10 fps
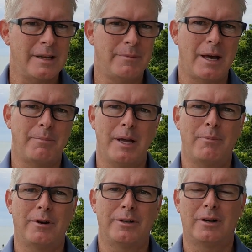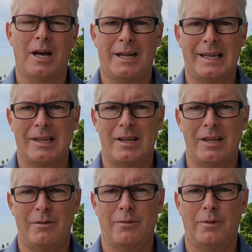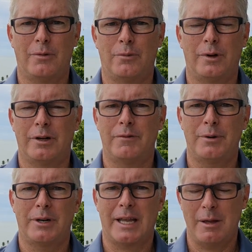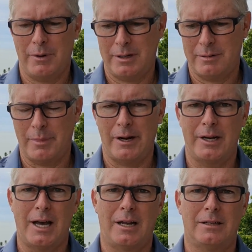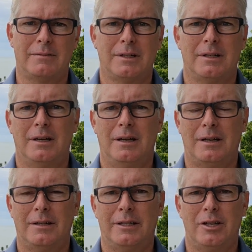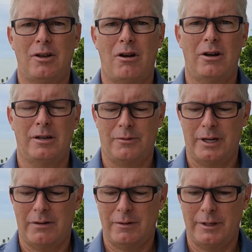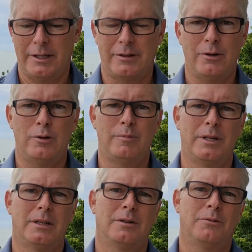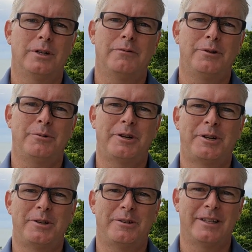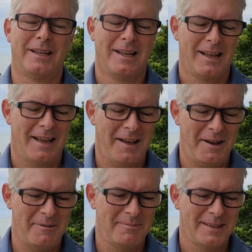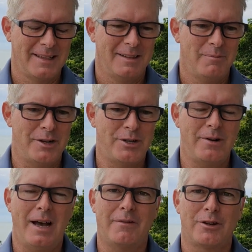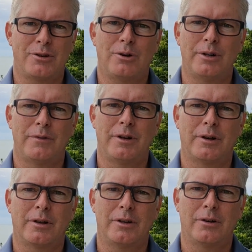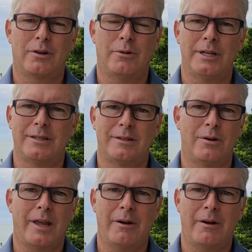Keep that paper under lock and key, wherever you want to keep it, and bury it out in the yard, whatever, in a tube, whatever you want to do with it. But you have control of your coins. There's no